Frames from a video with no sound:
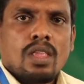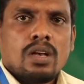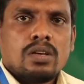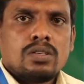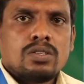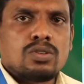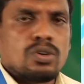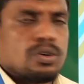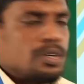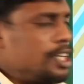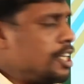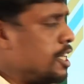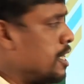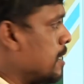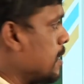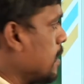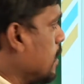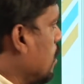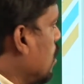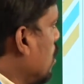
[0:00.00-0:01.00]
So here
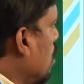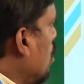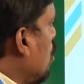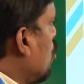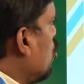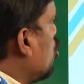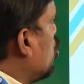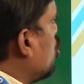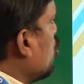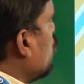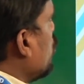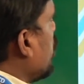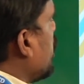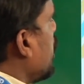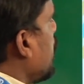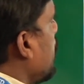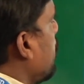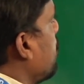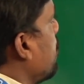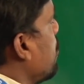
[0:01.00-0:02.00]
during
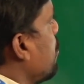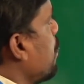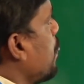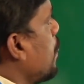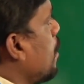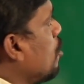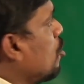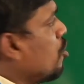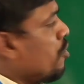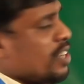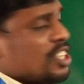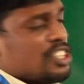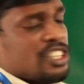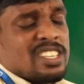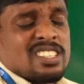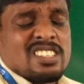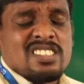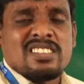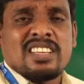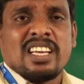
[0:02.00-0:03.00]

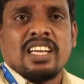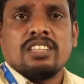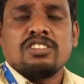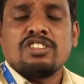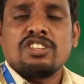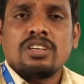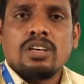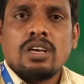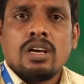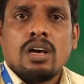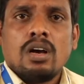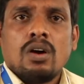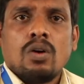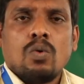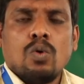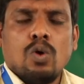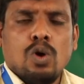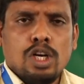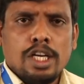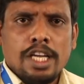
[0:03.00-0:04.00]
quiescent stage
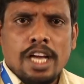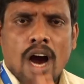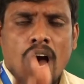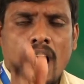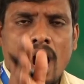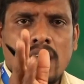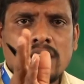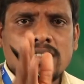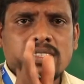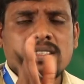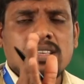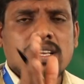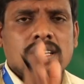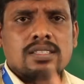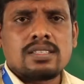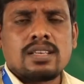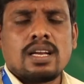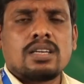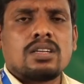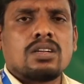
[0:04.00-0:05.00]
only heart
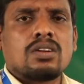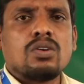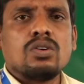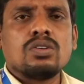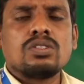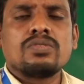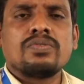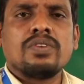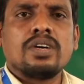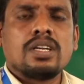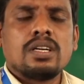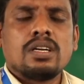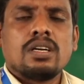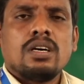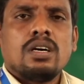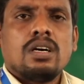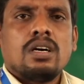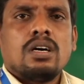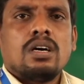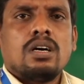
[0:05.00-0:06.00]
cells undergoes for
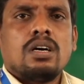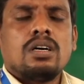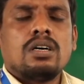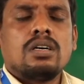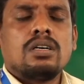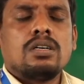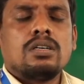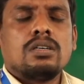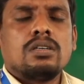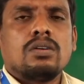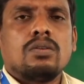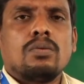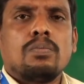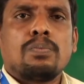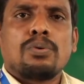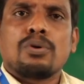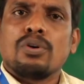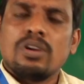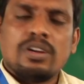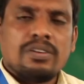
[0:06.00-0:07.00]

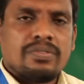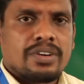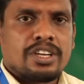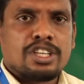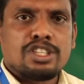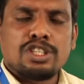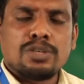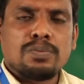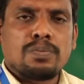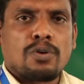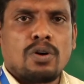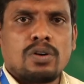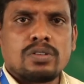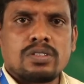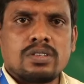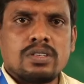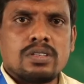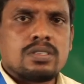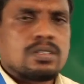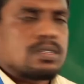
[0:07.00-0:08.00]
proliferation
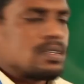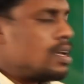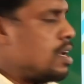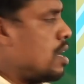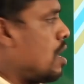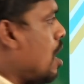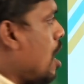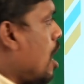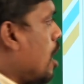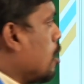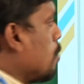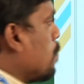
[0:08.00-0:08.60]
process and